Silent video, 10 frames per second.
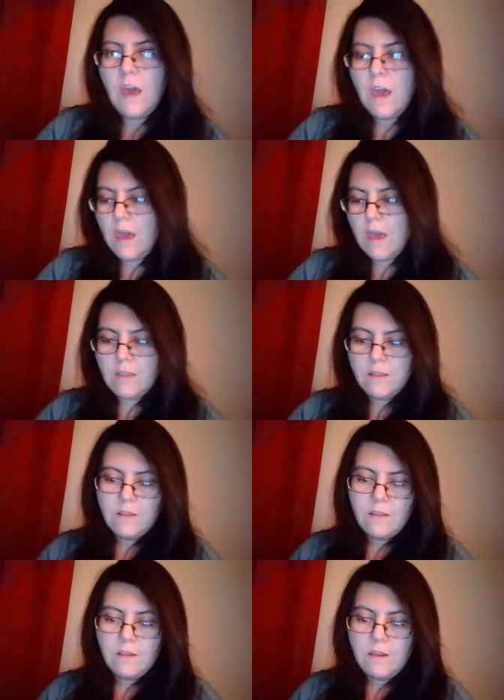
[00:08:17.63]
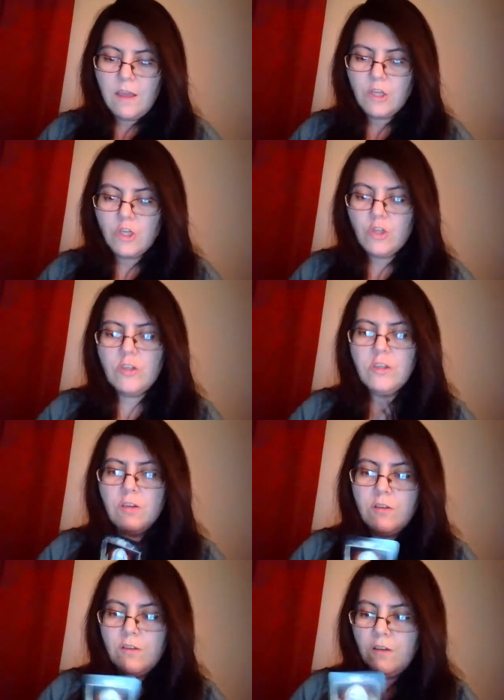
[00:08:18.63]
and an angel.
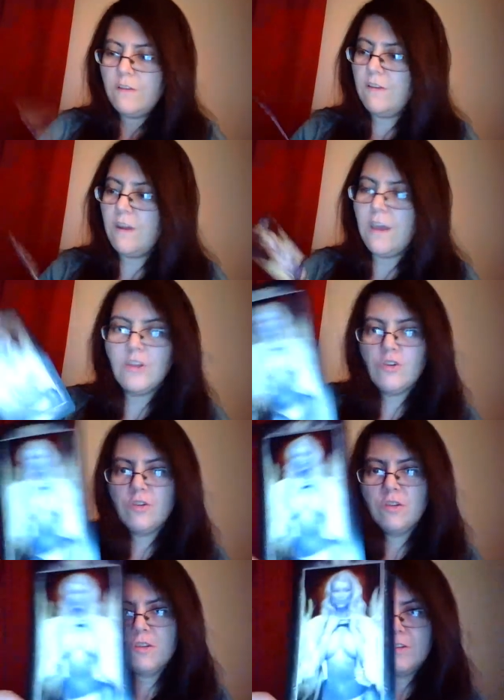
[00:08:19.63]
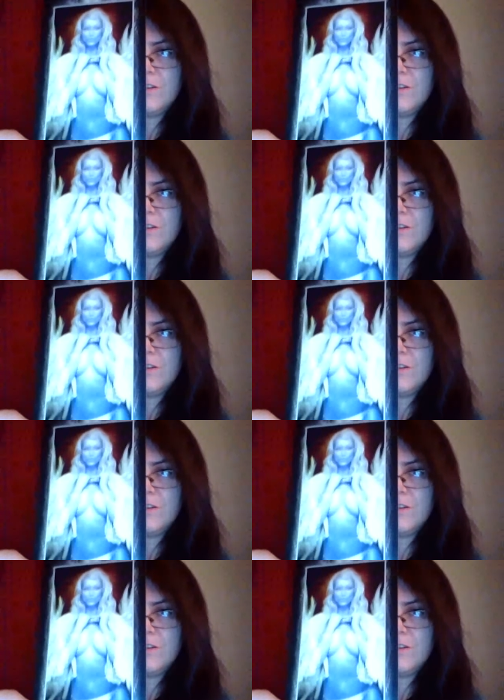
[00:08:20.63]
I think it's an angel.